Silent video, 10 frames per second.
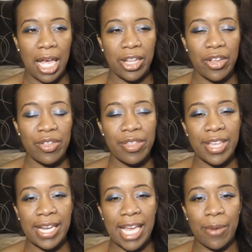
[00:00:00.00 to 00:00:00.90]
Another
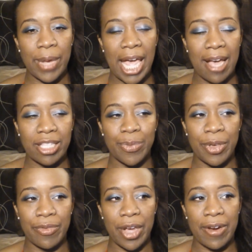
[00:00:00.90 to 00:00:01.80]
thing that we have to
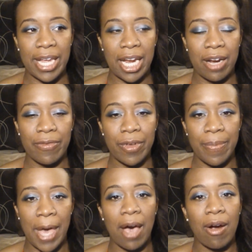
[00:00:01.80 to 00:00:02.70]
be very careful
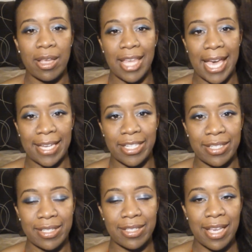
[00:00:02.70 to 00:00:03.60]
about are the
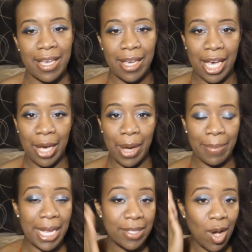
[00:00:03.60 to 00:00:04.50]
edges.
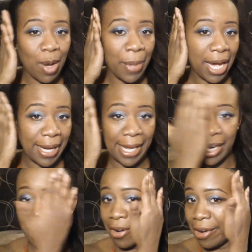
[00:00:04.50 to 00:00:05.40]
I'm not talking about
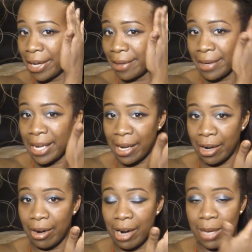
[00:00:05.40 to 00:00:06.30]
here and
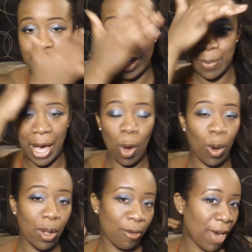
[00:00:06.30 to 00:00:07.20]
here. I'm talking about
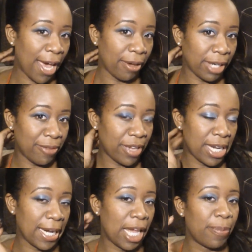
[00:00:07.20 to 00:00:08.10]
all around, even
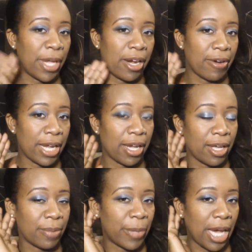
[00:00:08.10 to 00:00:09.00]
the nape
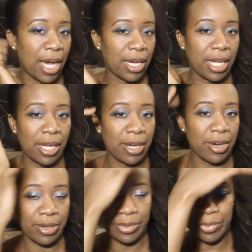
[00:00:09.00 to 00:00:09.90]
area, behind the
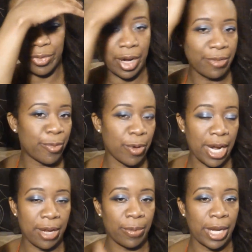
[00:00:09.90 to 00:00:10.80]
ears, front,
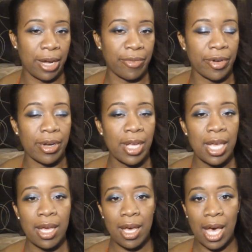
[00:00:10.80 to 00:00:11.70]
forehead, whatever.
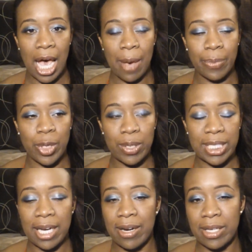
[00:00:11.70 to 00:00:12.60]

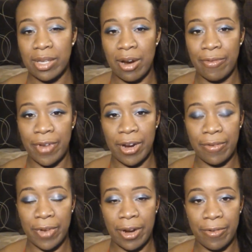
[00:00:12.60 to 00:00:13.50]
Those areas are very,
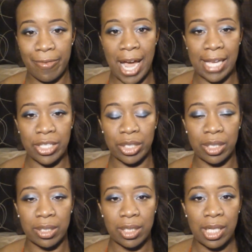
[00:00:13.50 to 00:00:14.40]
very
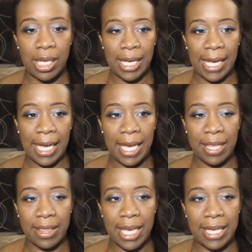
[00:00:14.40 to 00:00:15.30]
fragile,
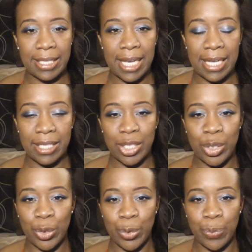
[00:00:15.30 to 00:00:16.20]
and they tend
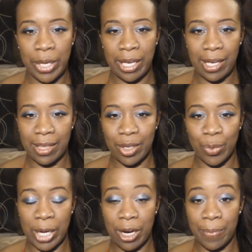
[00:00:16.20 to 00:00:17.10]
to be a
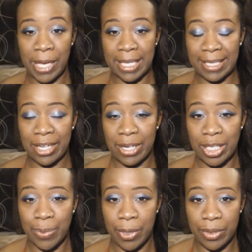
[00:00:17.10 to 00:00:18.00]
little weaker because they're
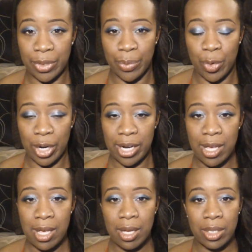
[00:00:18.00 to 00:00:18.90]
exposed more.
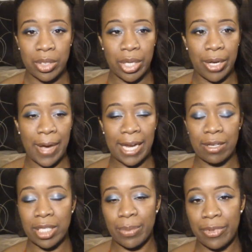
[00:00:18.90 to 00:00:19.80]
So I
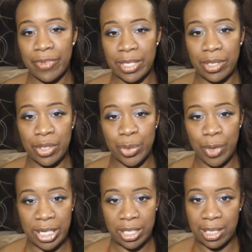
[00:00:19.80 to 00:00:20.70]
know some of us use
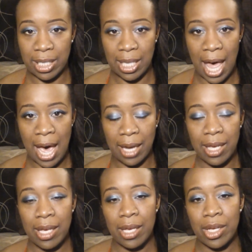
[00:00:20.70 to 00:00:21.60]
brushes a lot.
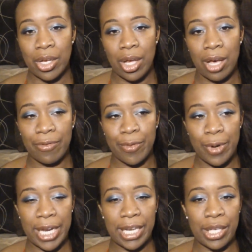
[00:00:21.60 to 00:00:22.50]

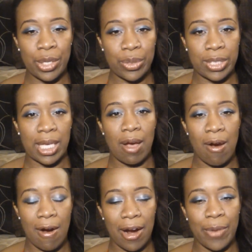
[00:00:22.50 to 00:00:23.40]
Avoid using a
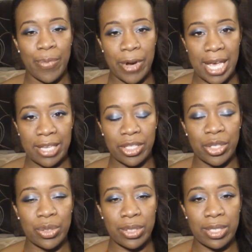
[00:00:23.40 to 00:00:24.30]
hard brush.
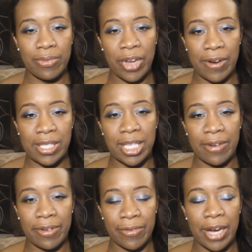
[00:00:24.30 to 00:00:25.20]
Use a very,
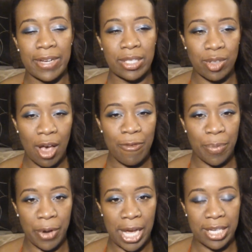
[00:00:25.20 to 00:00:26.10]
very
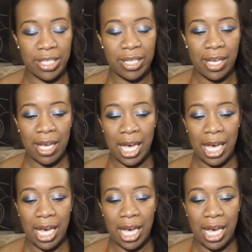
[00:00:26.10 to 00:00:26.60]
soft brush.